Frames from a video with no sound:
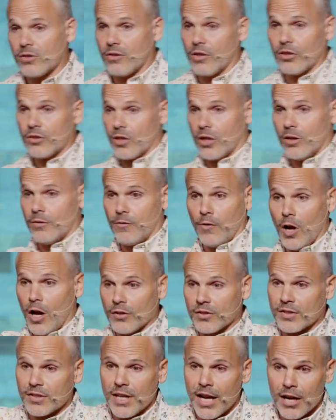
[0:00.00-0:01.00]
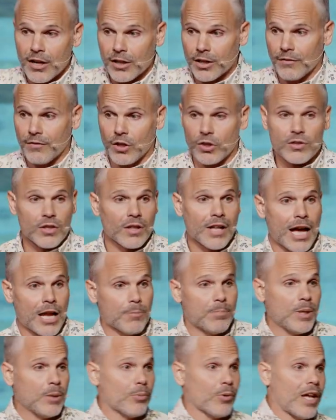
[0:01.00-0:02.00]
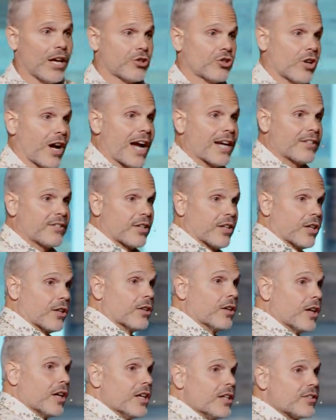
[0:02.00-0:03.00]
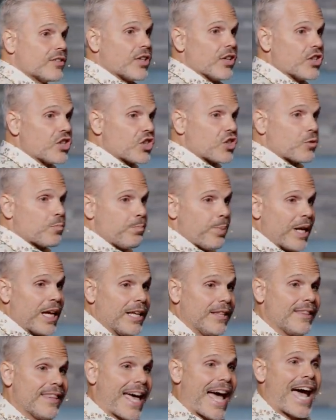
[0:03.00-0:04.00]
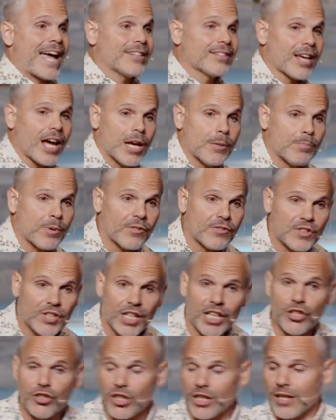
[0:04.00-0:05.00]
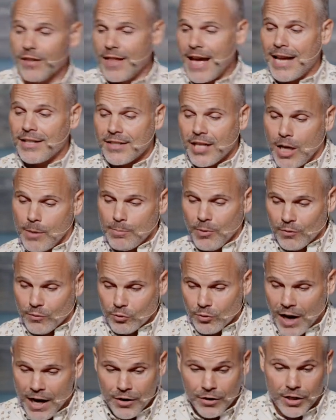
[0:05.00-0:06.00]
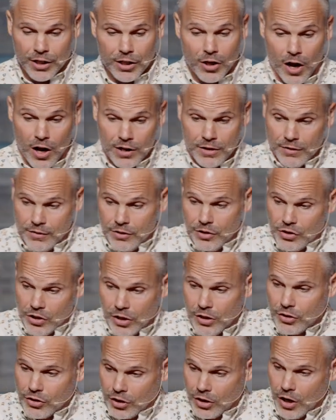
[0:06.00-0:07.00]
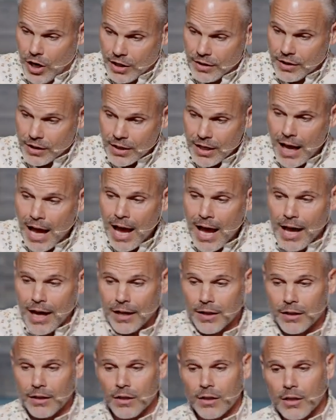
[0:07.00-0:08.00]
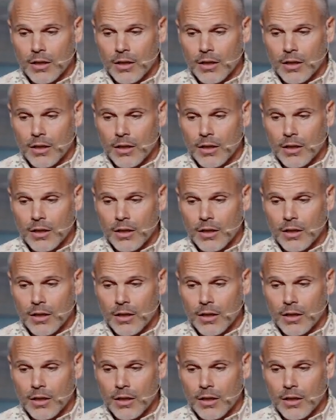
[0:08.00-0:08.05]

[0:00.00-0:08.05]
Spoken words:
There's a false narrative. There's a lot of people that try to spin that type of teaching and that type of rhetoric onto the church and onto God.